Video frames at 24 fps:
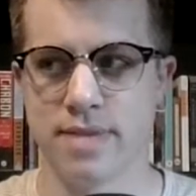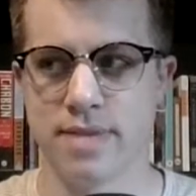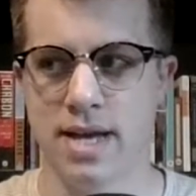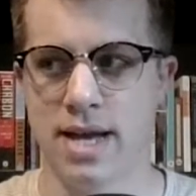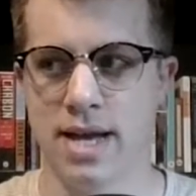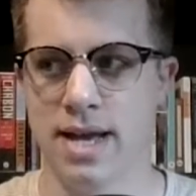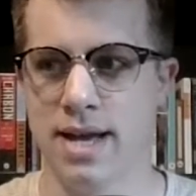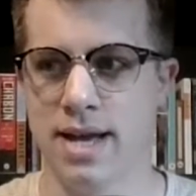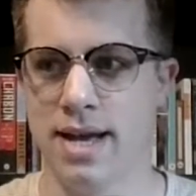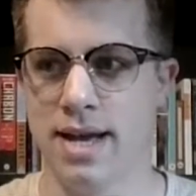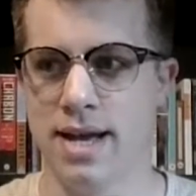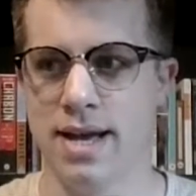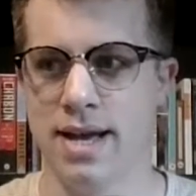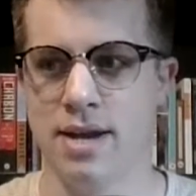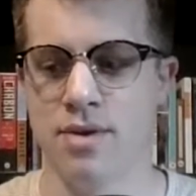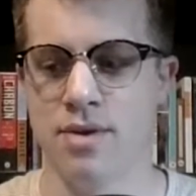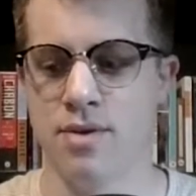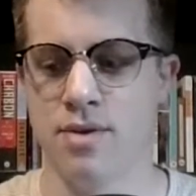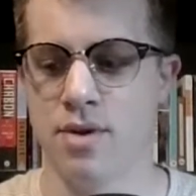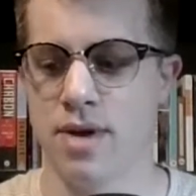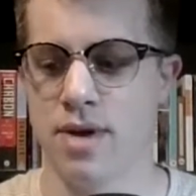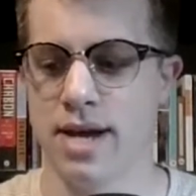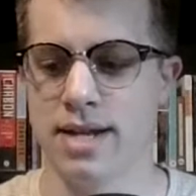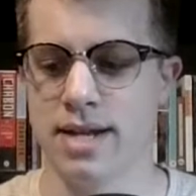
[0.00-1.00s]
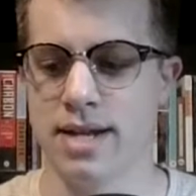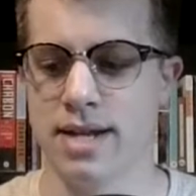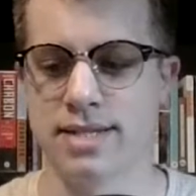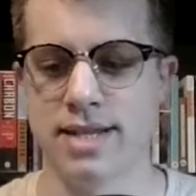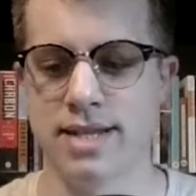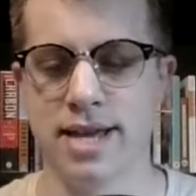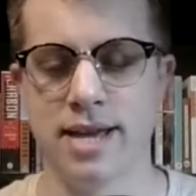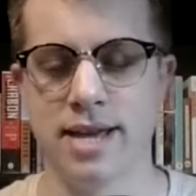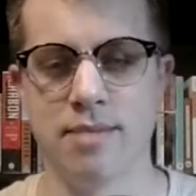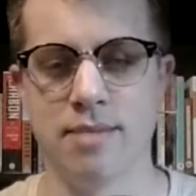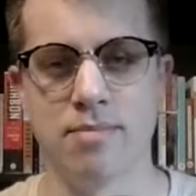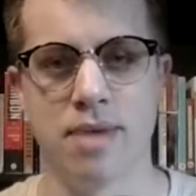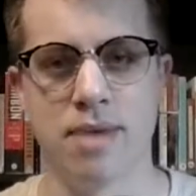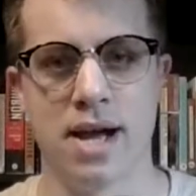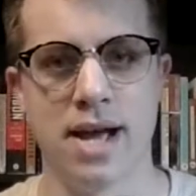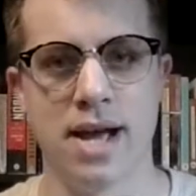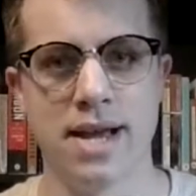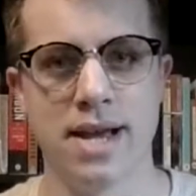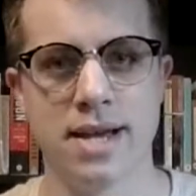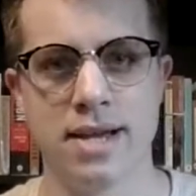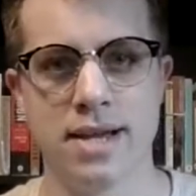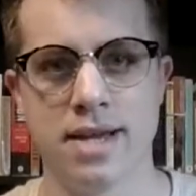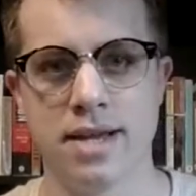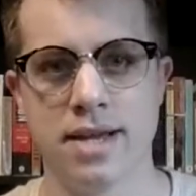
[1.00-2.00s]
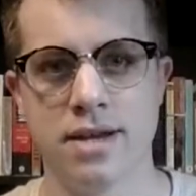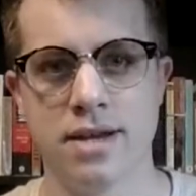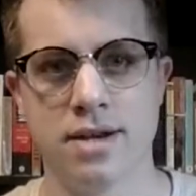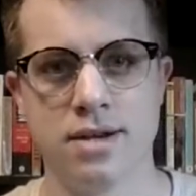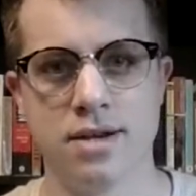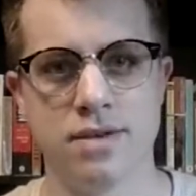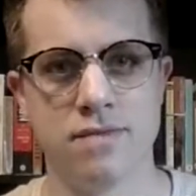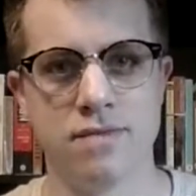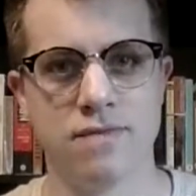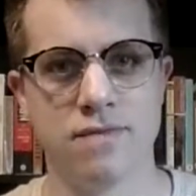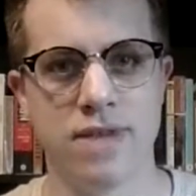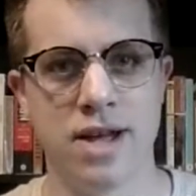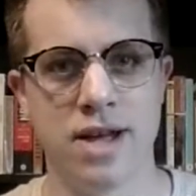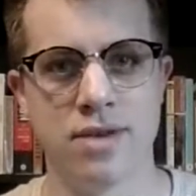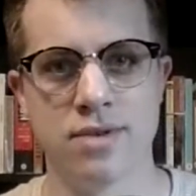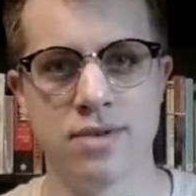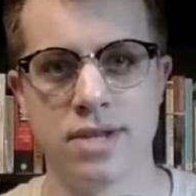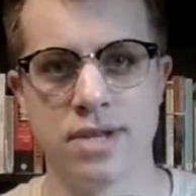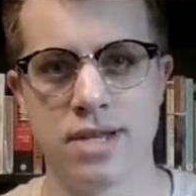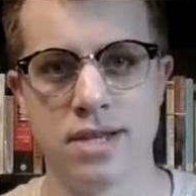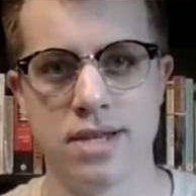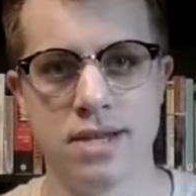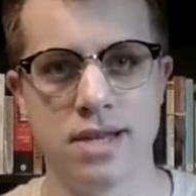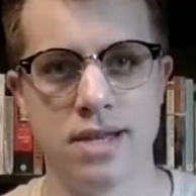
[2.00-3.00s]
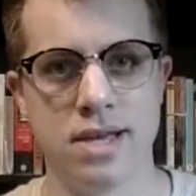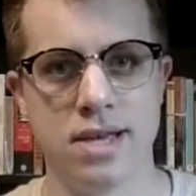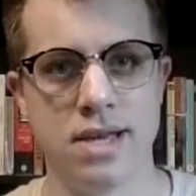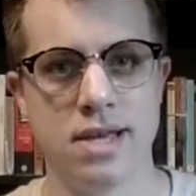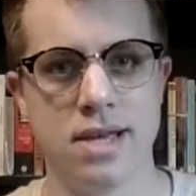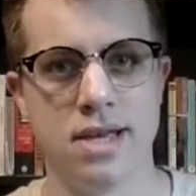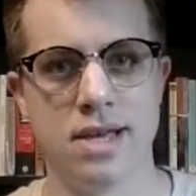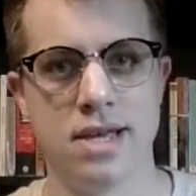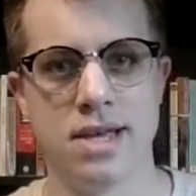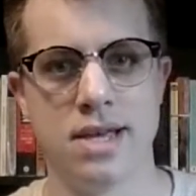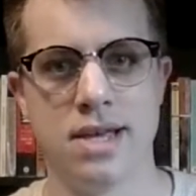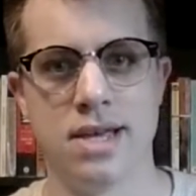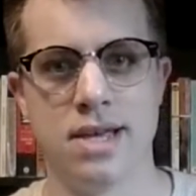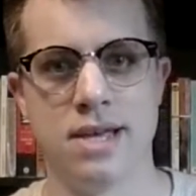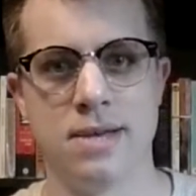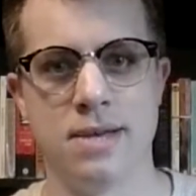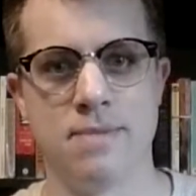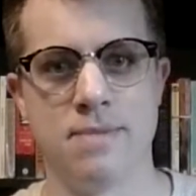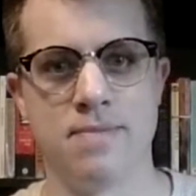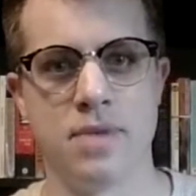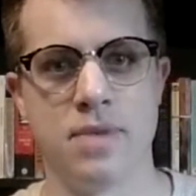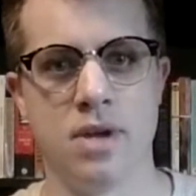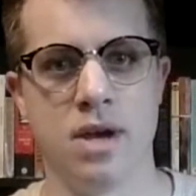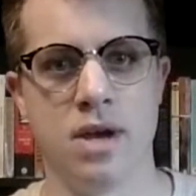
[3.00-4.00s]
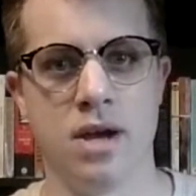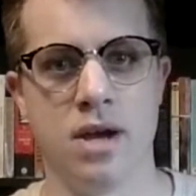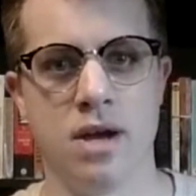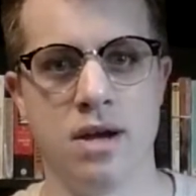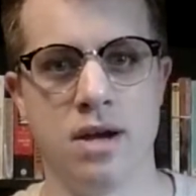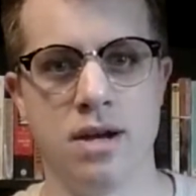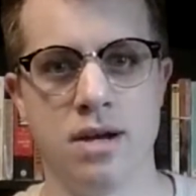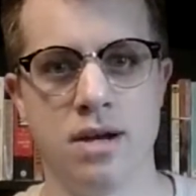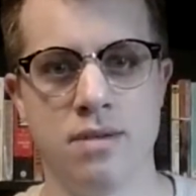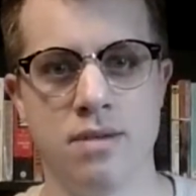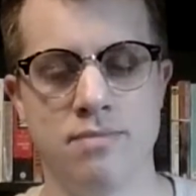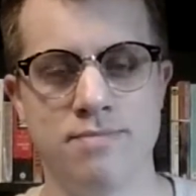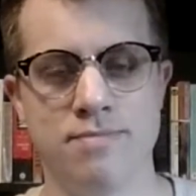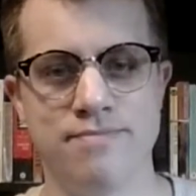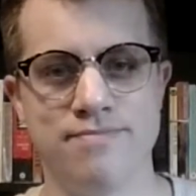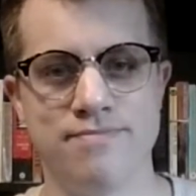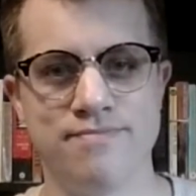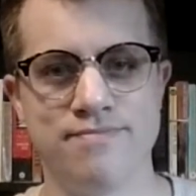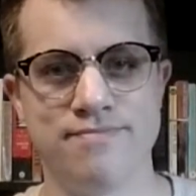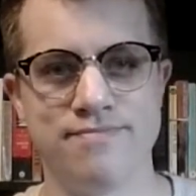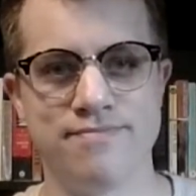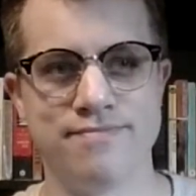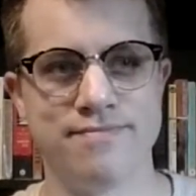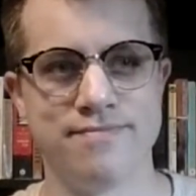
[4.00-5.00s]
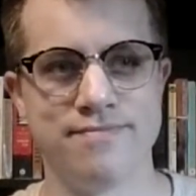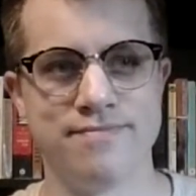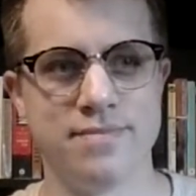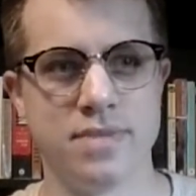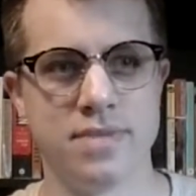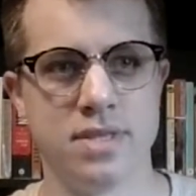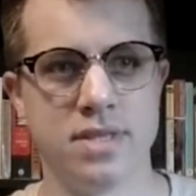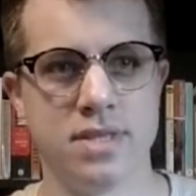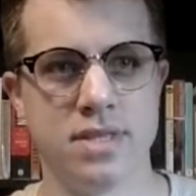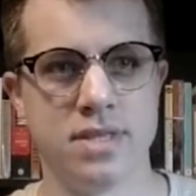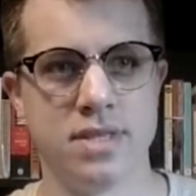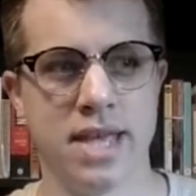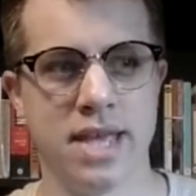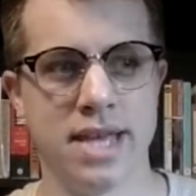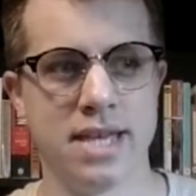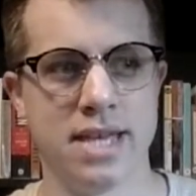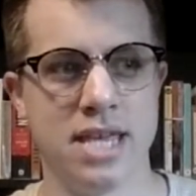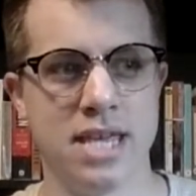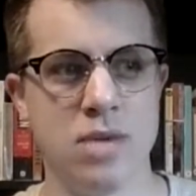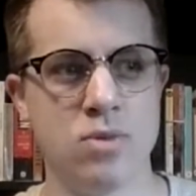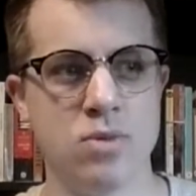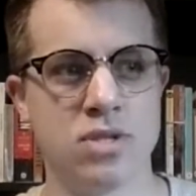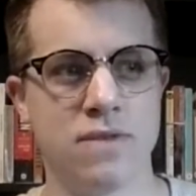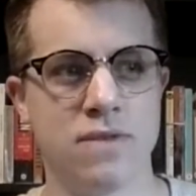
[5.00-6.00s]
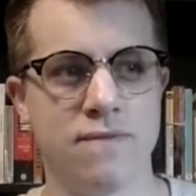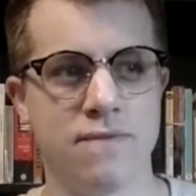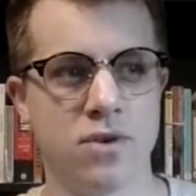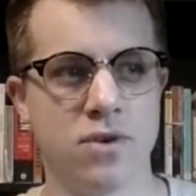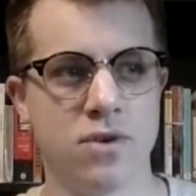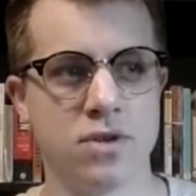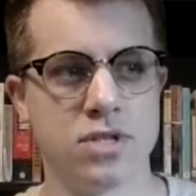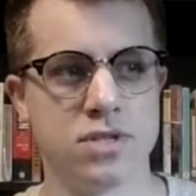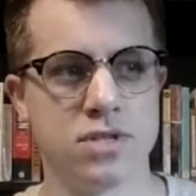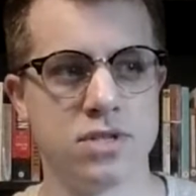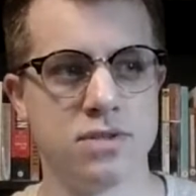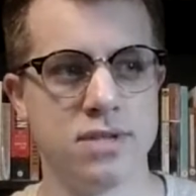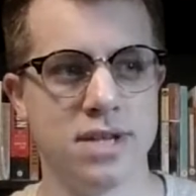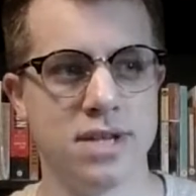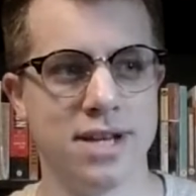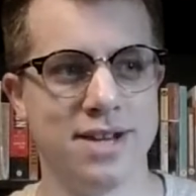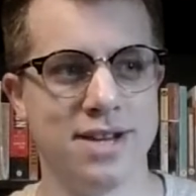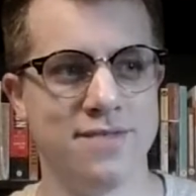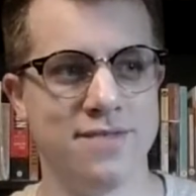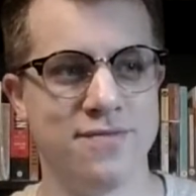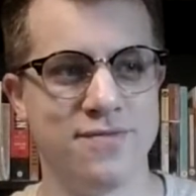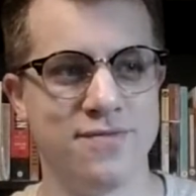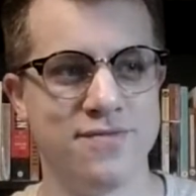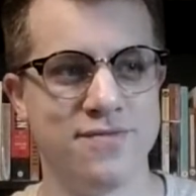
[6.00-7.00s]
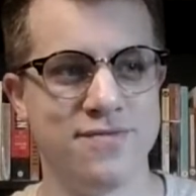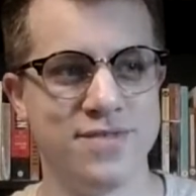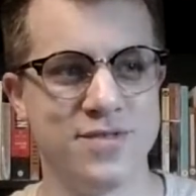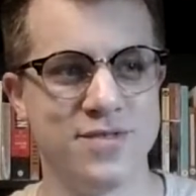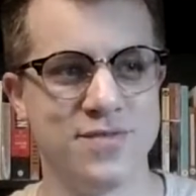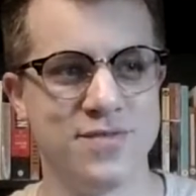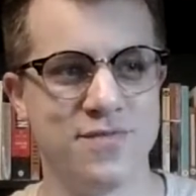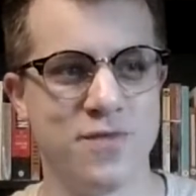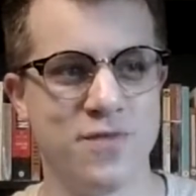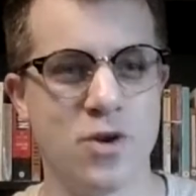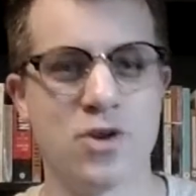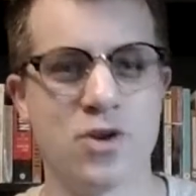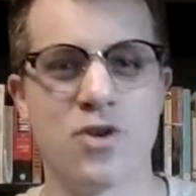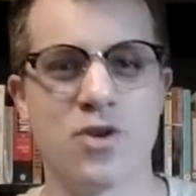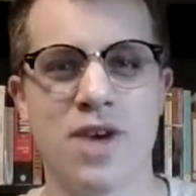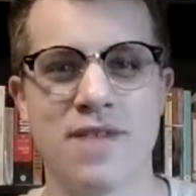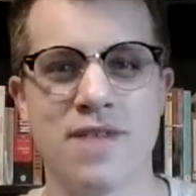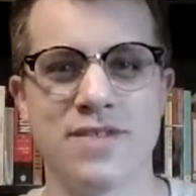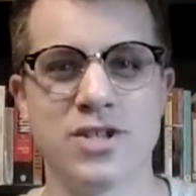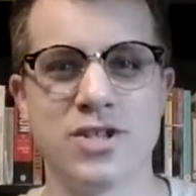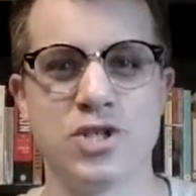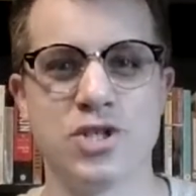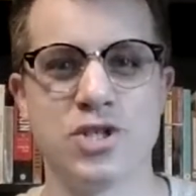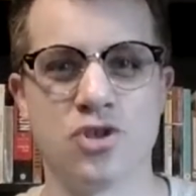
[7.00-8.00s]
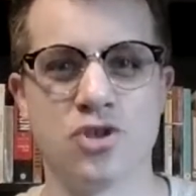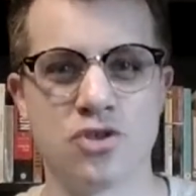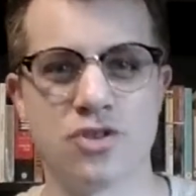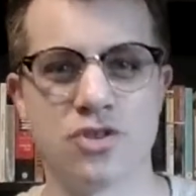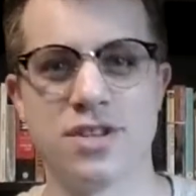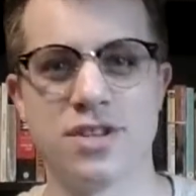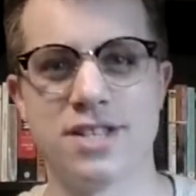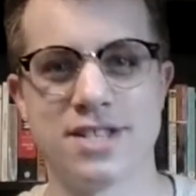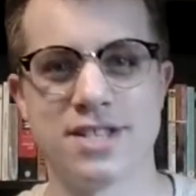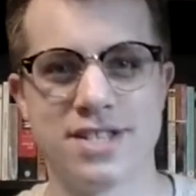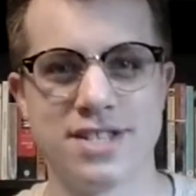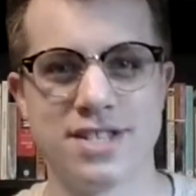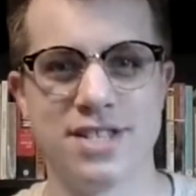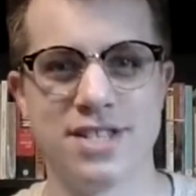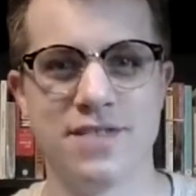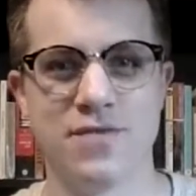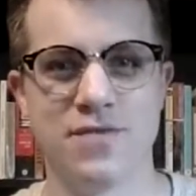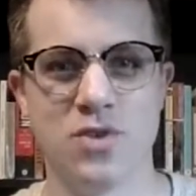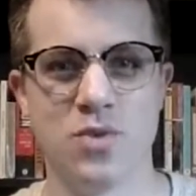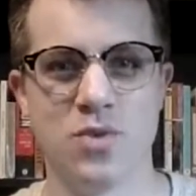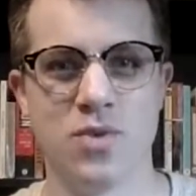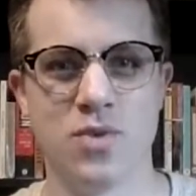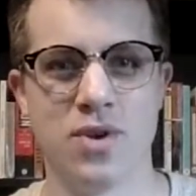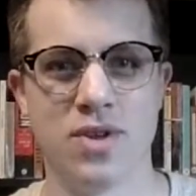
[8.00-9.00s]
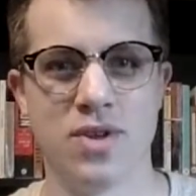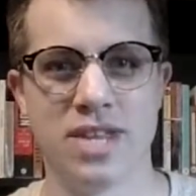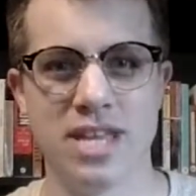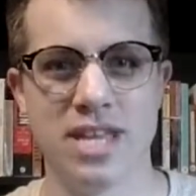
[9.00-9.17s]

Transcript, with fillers: I don't know how to say it, pioneered, founded, like he was the first photographic journalist, if you will.